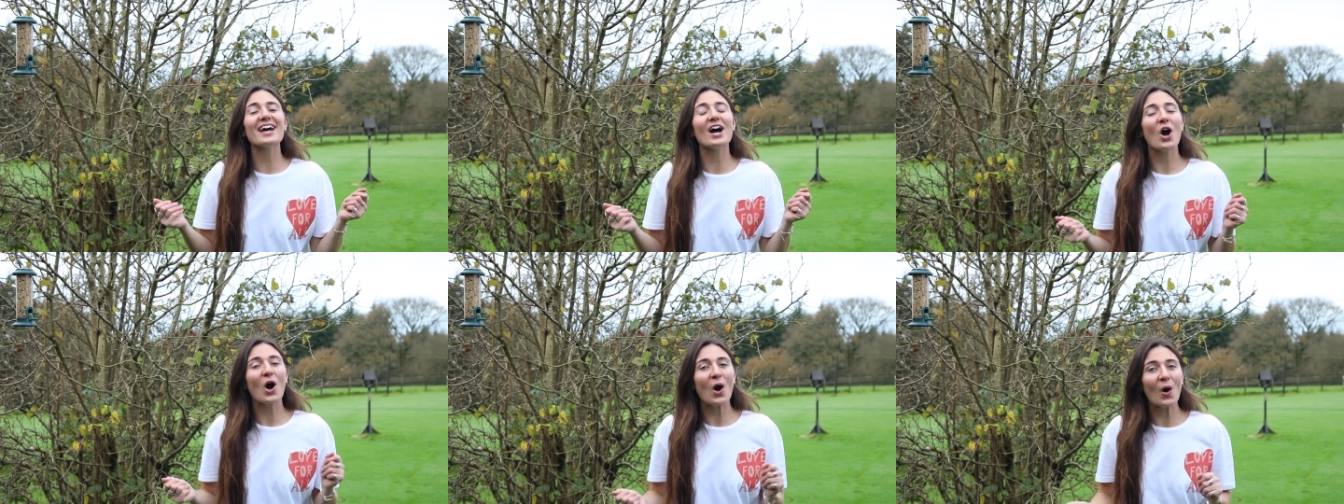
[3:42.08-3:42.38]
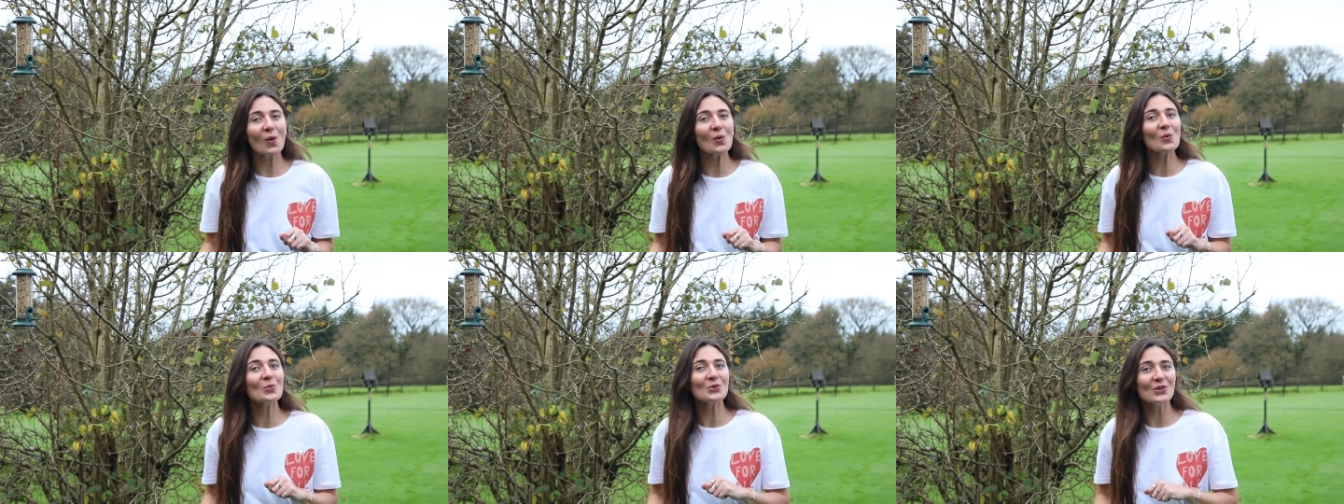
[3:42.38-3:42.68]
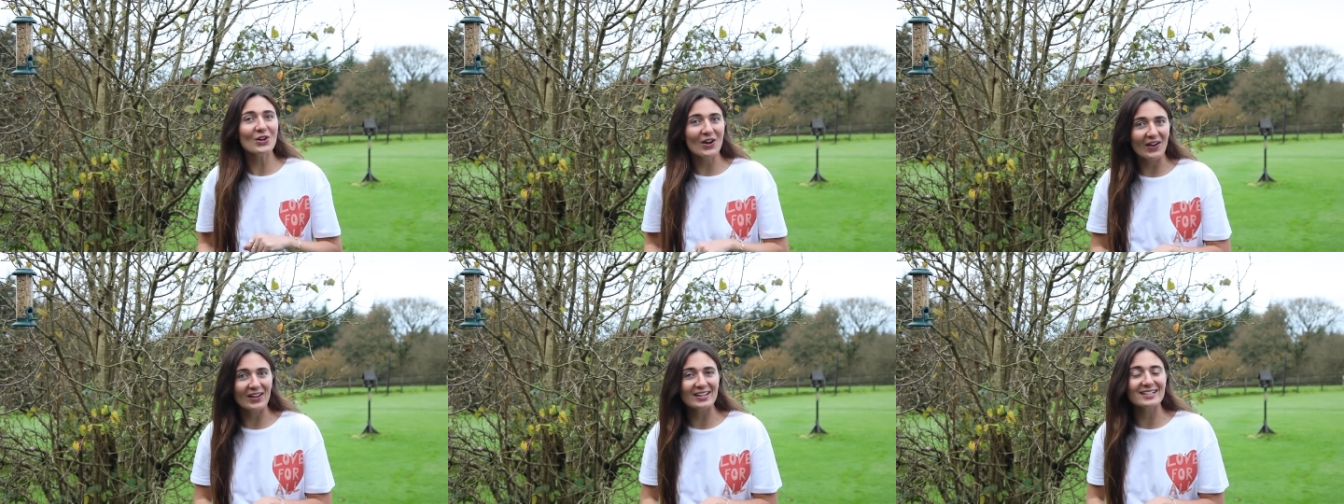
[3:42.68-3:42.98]
their whole
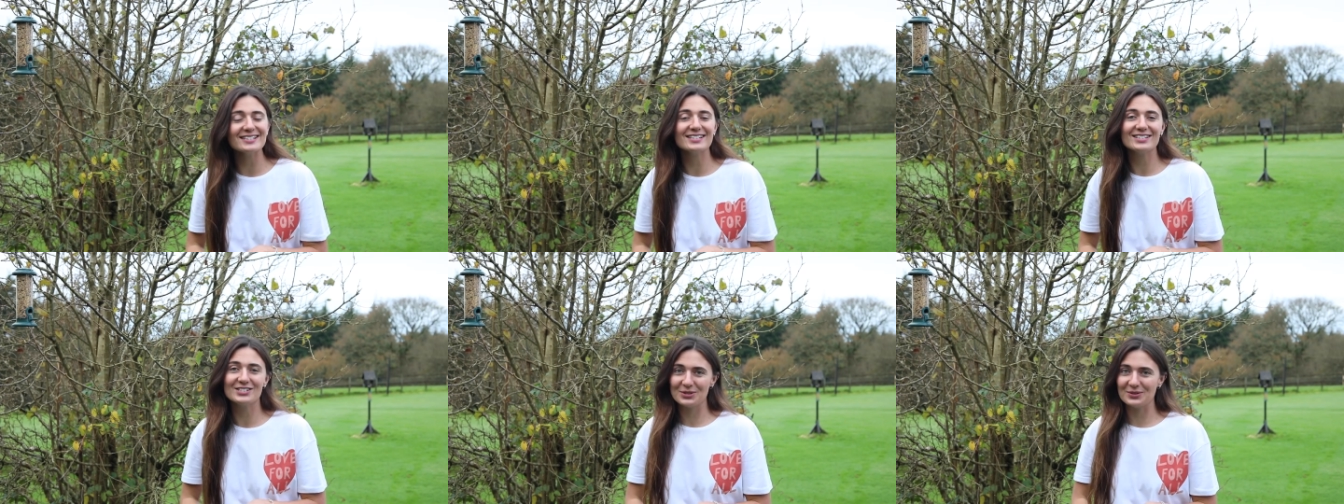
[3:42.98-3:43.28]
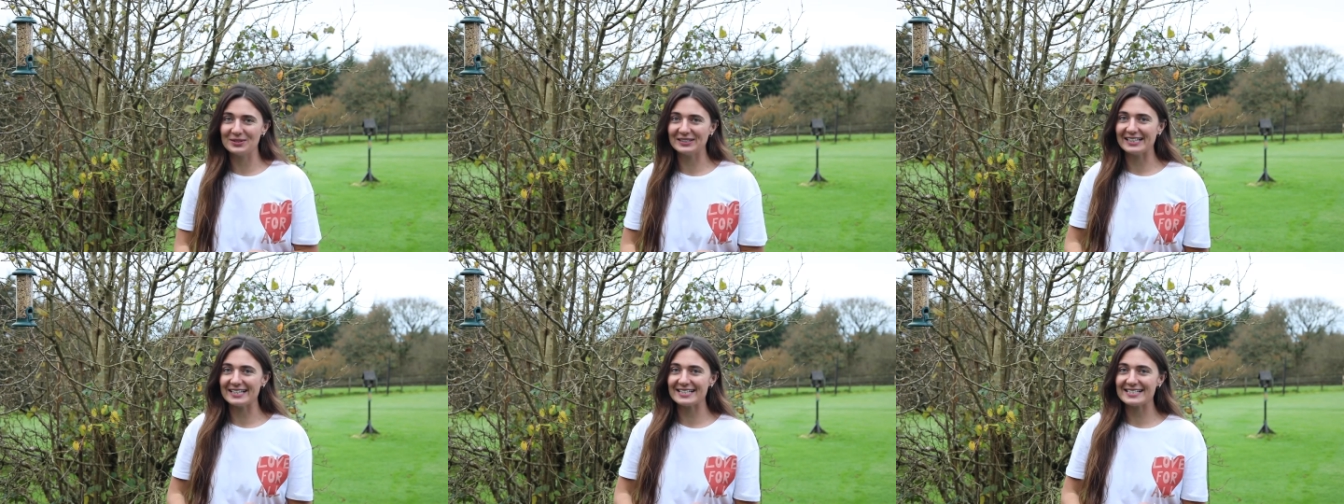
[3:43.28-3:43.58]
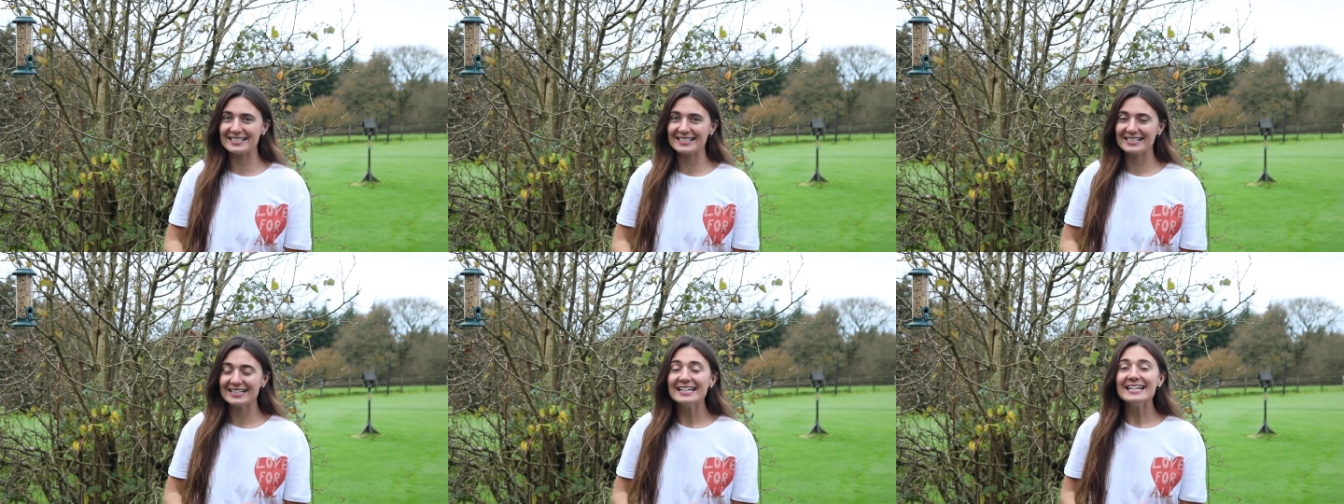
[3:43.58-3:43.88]
night doing
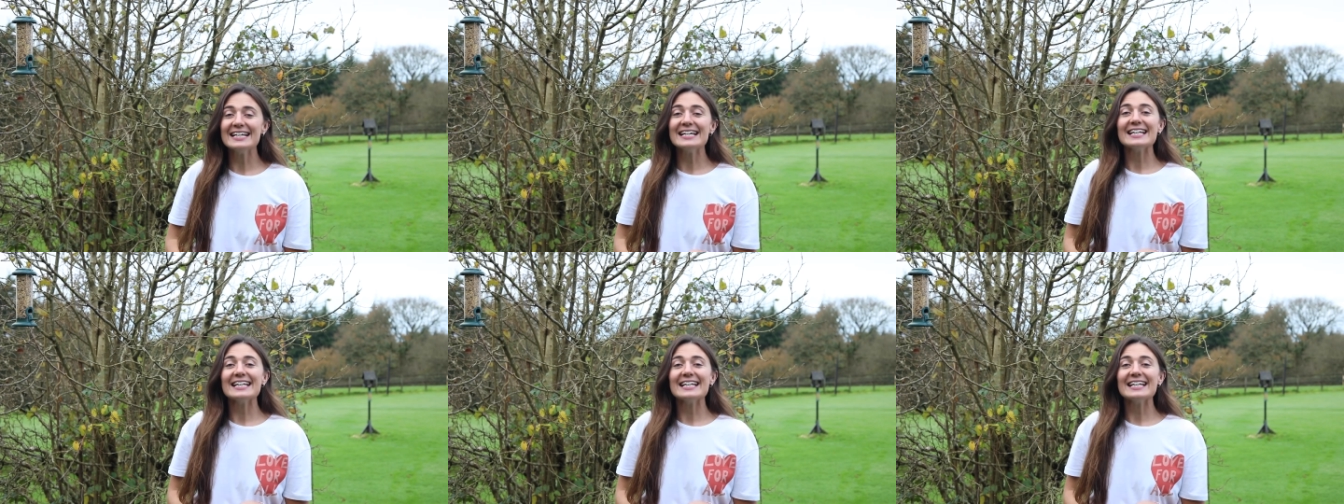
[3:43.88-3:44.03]
this.